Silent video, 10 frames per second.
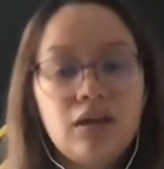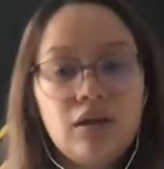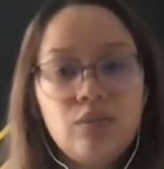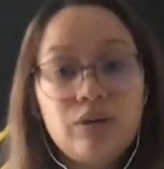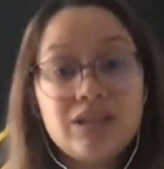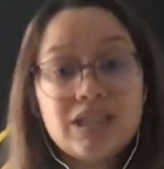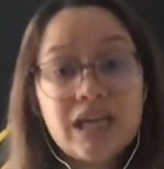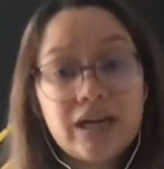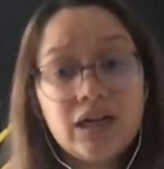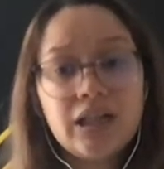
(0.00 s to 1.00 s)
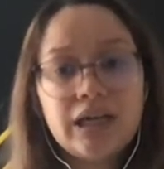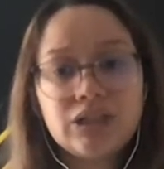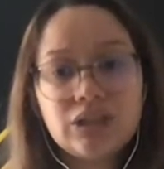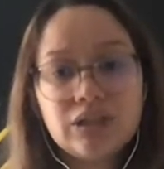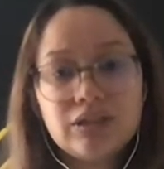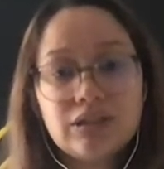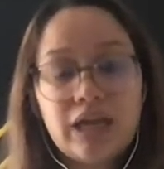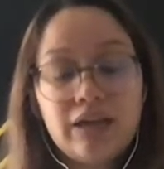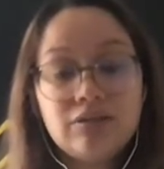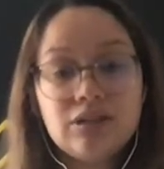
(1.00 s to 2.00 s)
With data collection
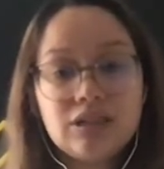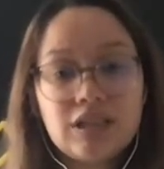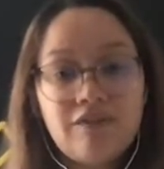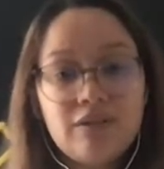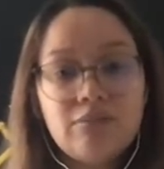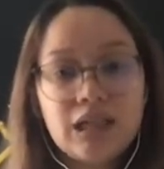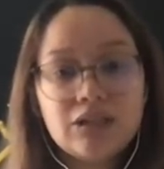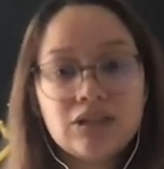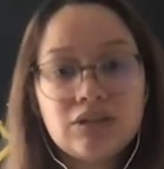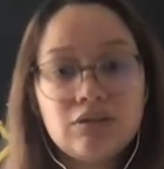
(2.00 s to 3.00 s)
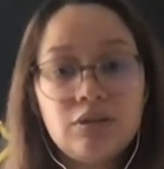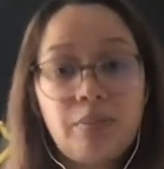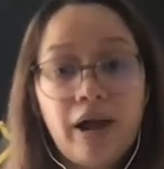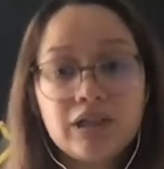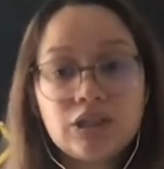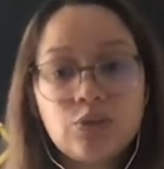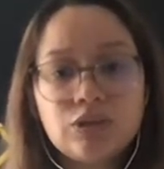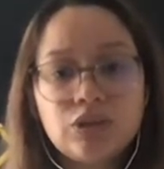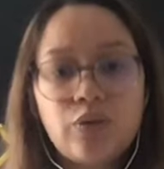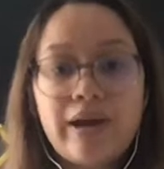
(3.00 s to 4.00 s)
contained to 7 months, the project
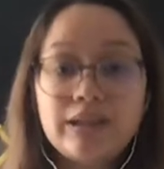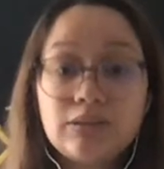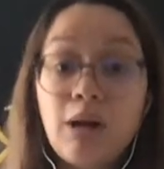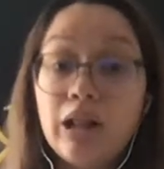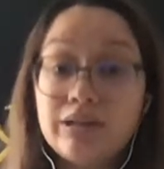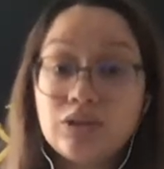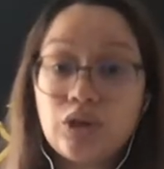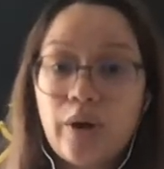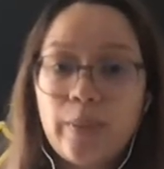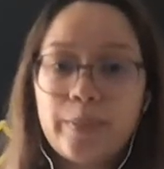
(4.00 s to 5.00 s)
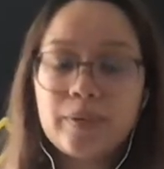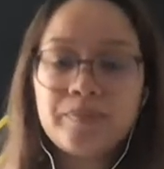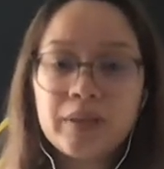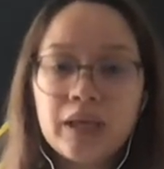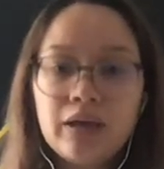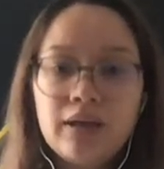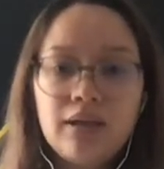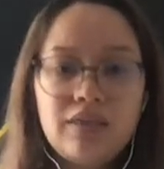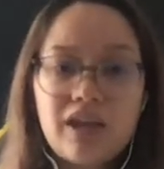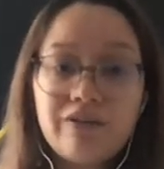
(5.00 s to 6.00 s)
was quite small in scope.
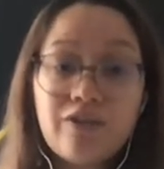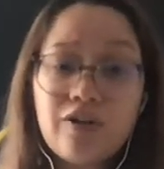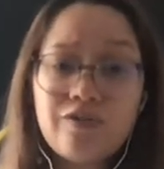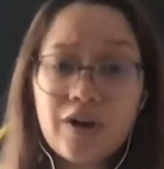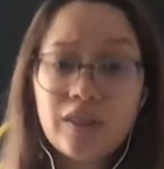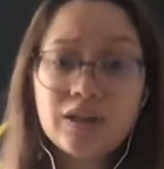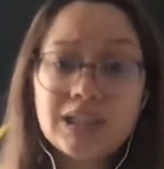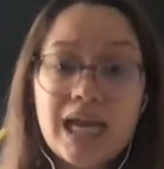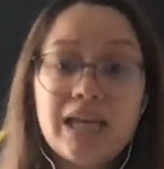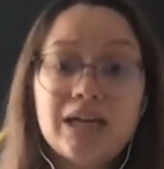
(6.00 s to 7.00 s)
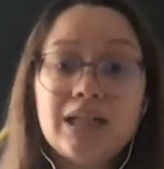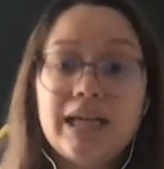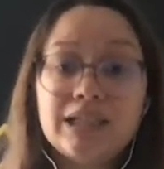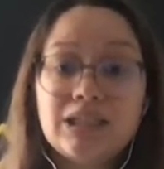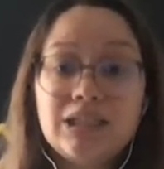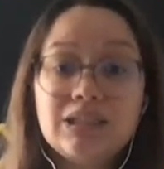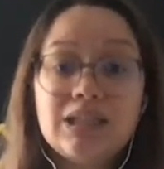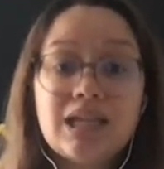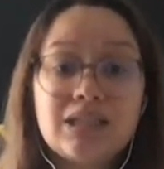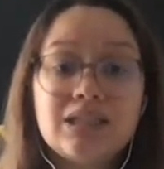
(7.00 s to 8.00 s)
Therefore, further data collection is
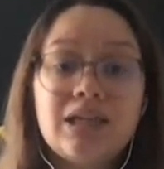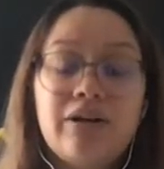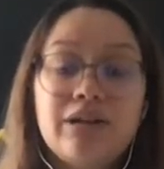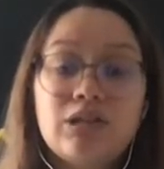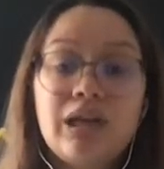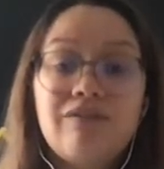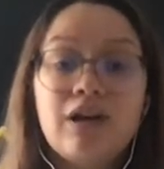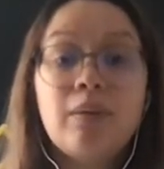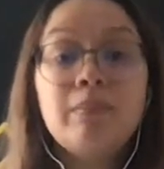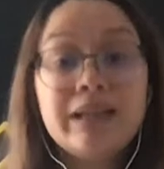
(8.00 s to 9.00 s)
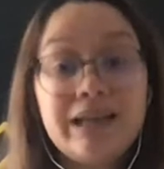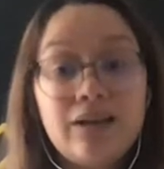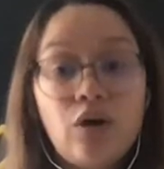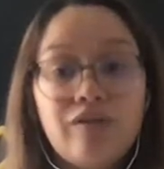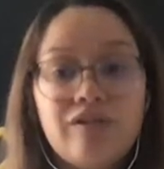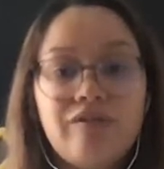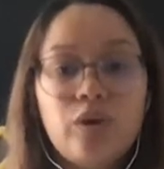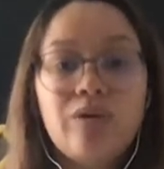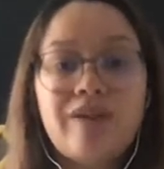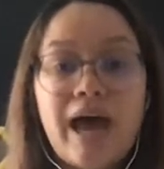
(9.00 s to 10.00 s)
necessary to give a complete
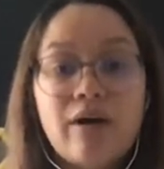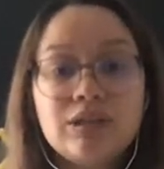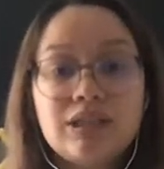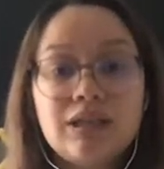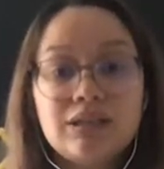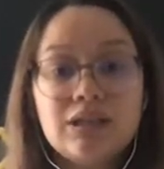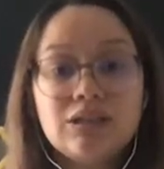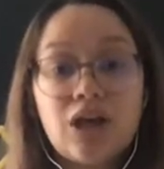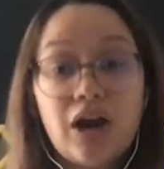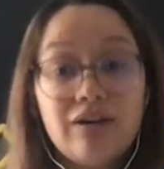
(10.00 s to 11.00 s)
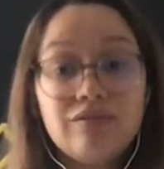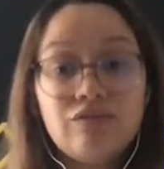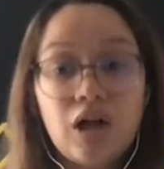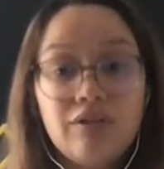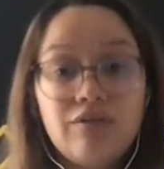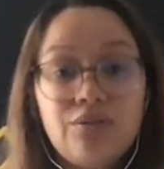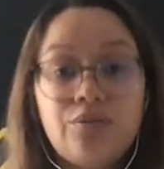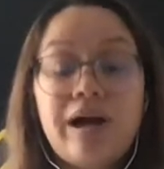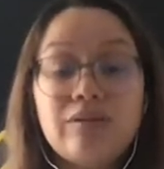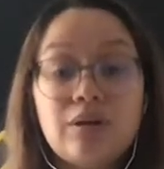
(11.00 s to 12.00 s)
overview of how citizens are involved
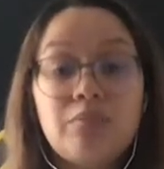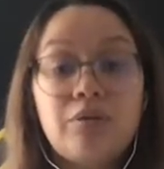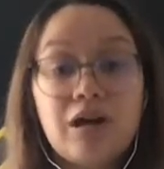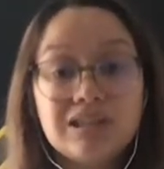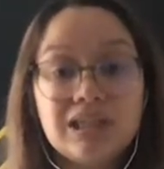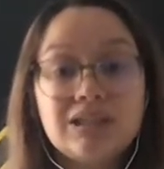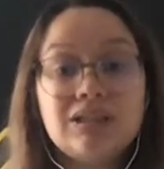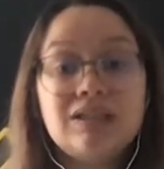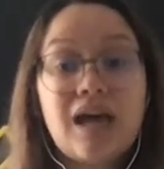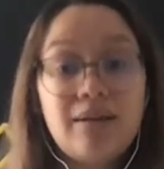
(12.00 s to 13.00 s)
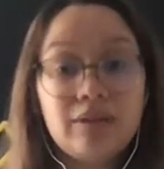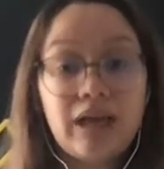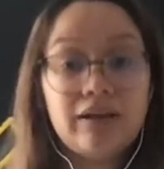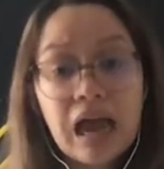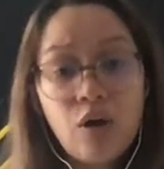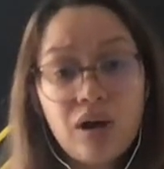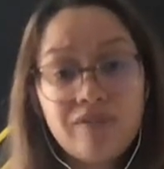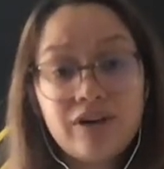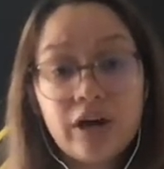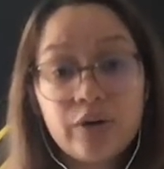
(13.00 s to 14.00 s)
throughout a project's timeline.
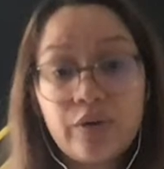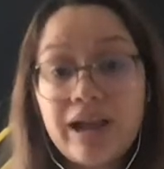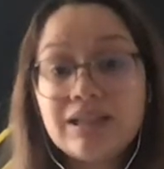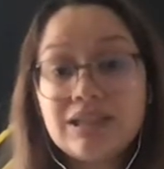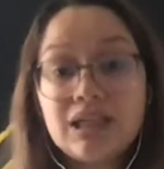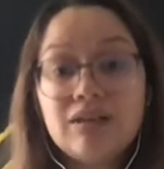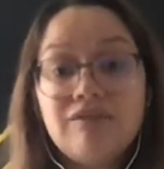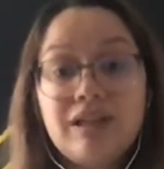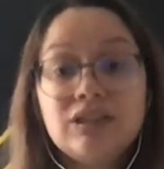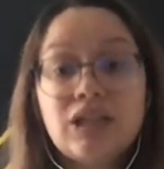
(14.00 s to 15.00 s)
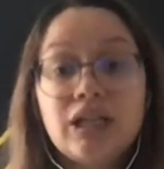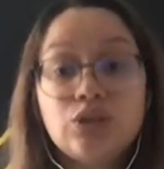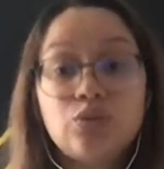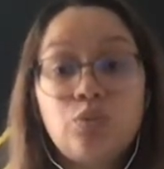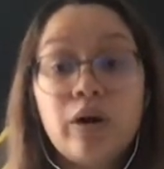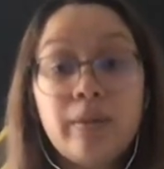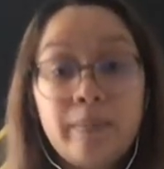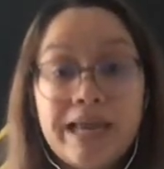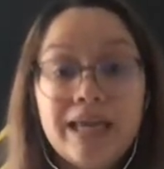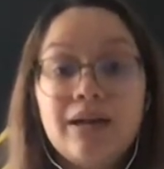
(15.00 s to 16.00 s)
However, a great deal of insights were
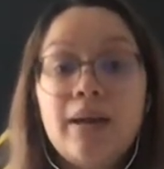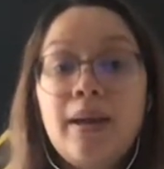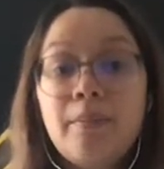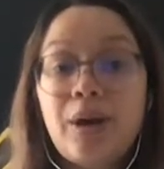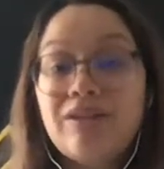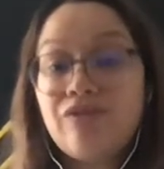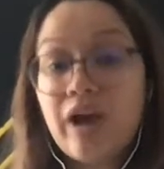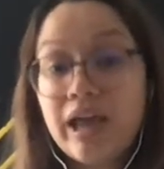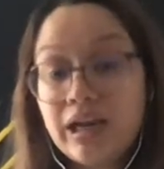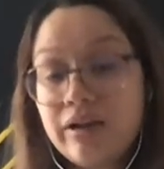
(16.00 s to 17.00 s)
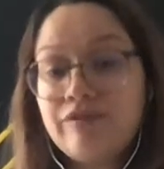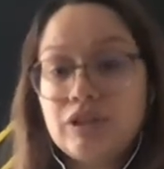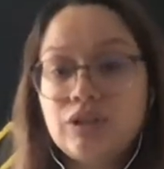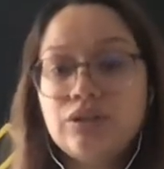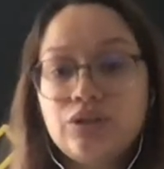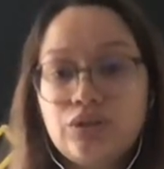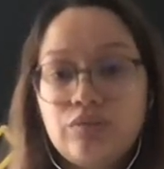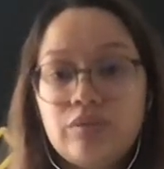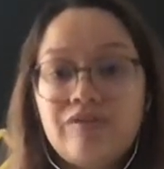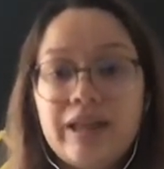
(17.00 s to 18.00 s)
made by inviting officials to
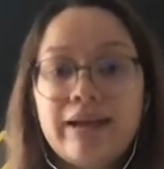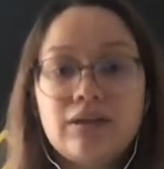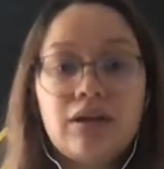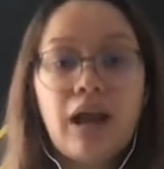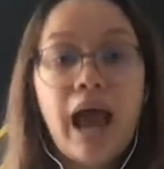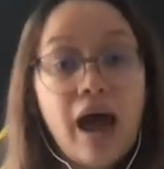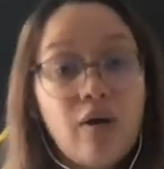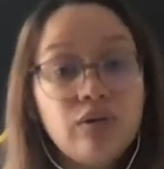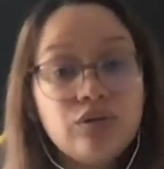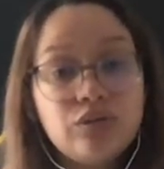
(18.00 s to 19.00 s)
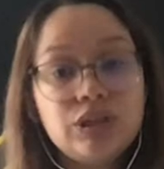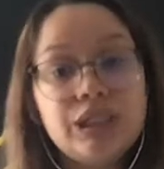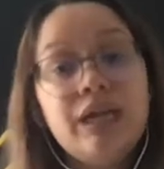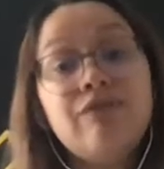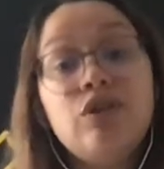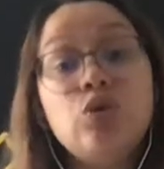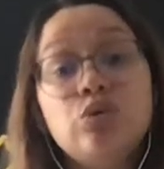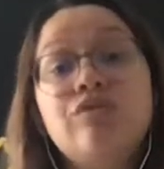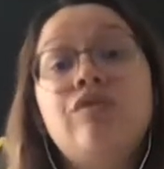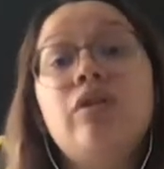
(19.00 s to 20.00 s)
reflect on how to achieve
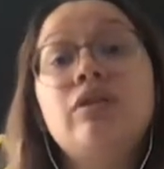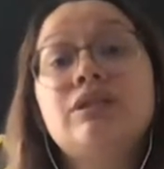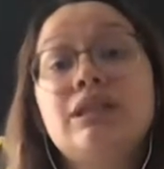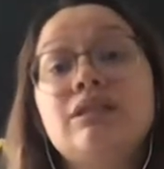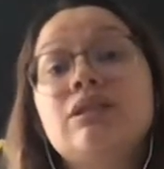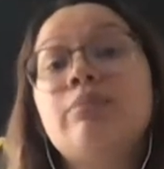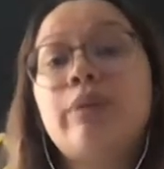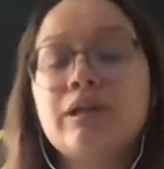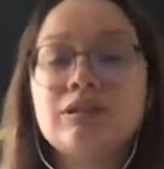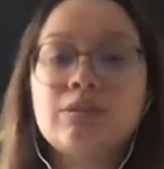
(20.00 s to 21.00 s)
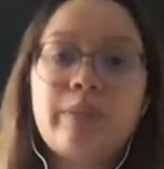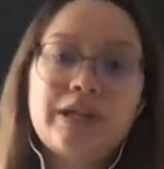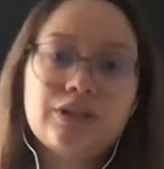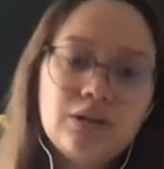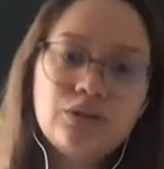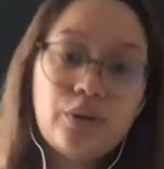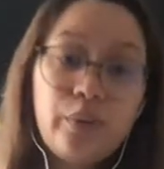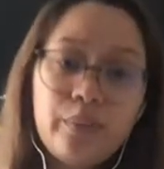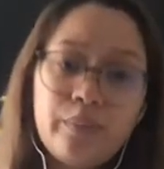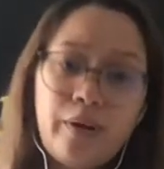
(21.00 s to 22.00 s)
useful citizen participation.
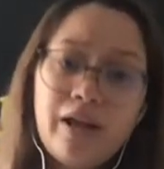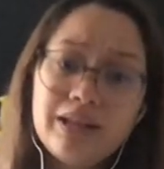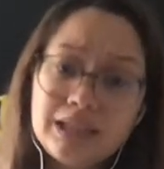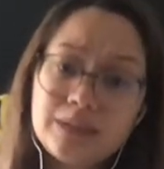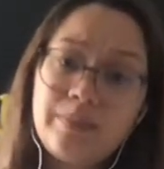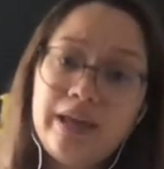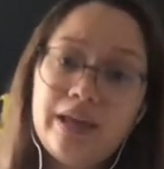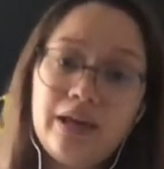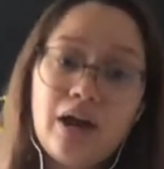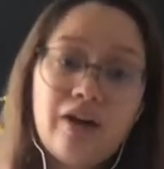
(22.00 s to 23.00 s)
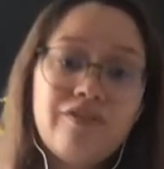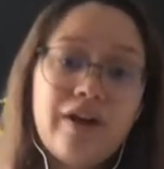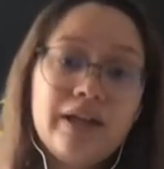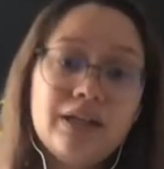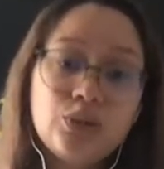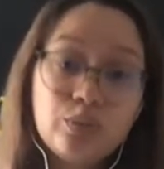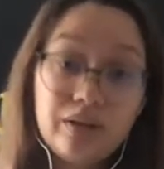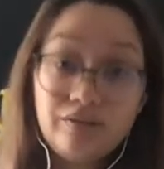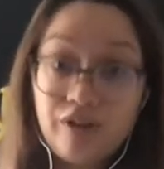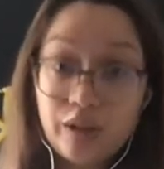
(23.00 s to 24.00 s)
So, broadly speaking, our findings were
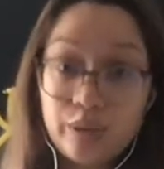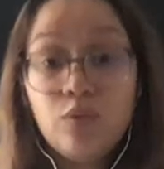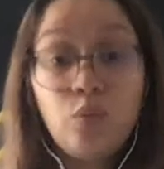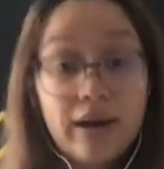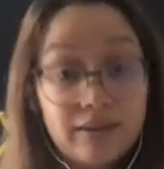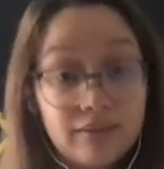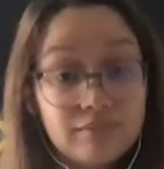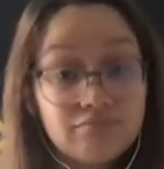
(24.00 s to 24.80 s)
the following. 1.